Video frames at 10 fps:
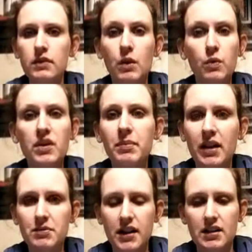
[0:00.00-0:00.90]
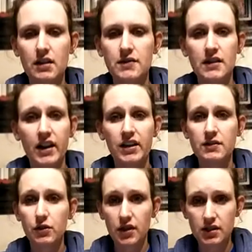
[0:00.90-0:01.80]
with my objectives and the kinds of
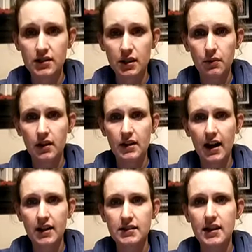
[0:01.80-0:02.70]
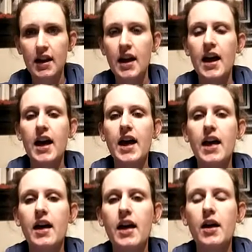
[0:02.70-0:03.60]
questions I wanted to ask
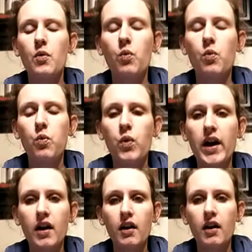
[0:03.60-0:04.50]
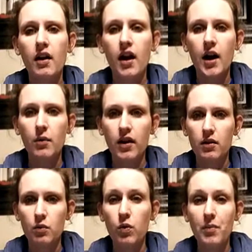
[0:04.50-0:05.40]
and where I
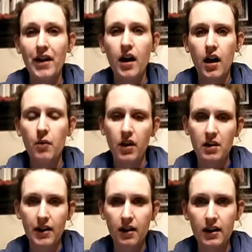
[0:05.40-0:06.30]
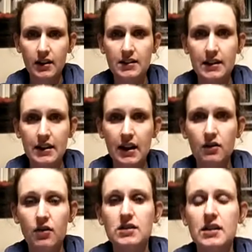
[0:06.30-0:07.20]
wanted my audience to get out of
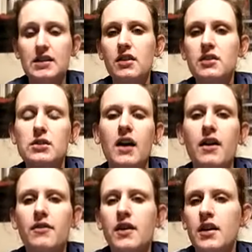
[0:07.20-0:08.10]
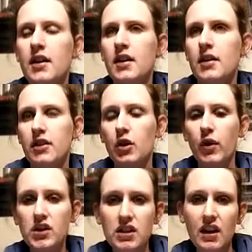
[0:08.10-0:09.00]
those things. I also have the
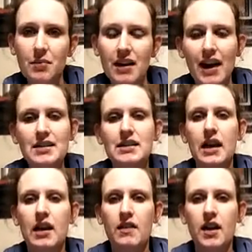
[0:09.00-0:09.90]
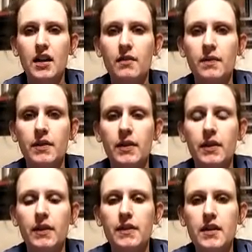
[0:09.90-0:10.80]
question that I'm going to ask and then
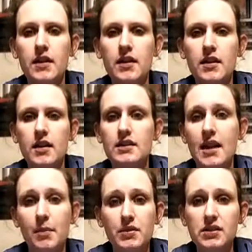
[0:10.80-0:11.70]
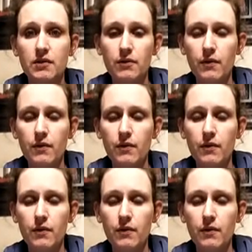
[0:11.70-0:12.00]
the examples of